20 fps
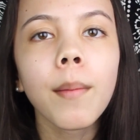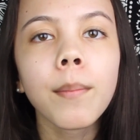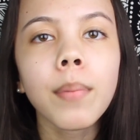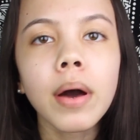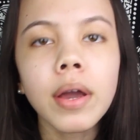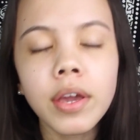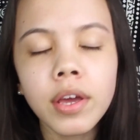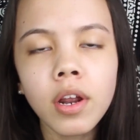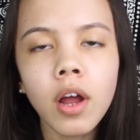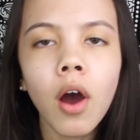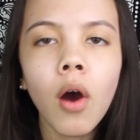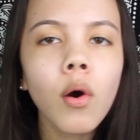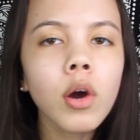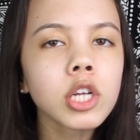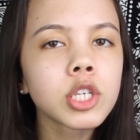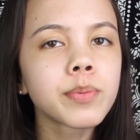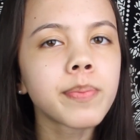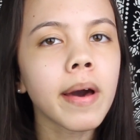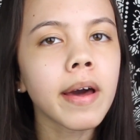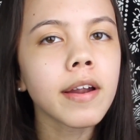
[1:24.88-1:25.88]
But you know,
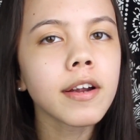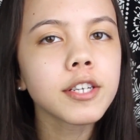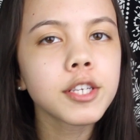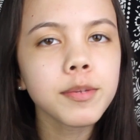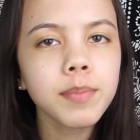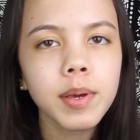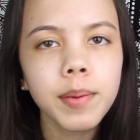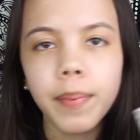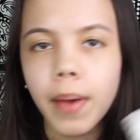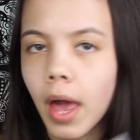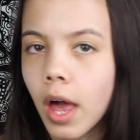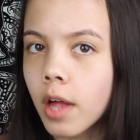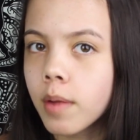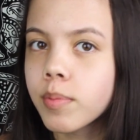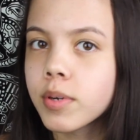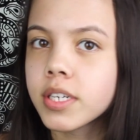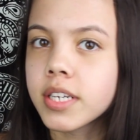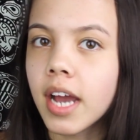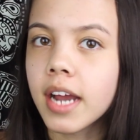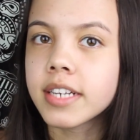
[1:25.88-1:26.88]
it's better to be pale
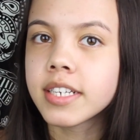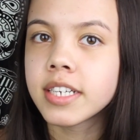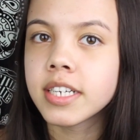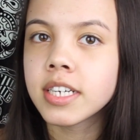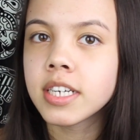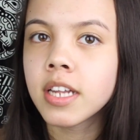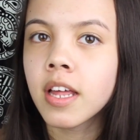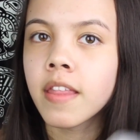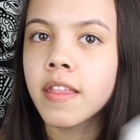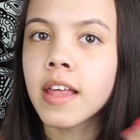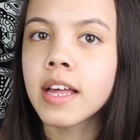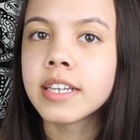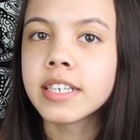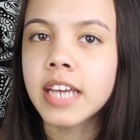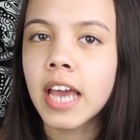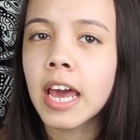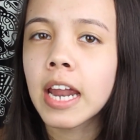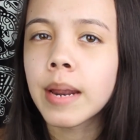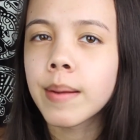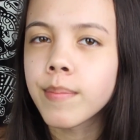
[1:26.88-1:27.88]
and protected than
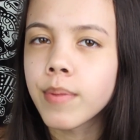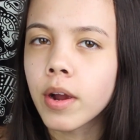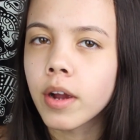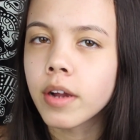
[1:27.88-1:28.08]
tan and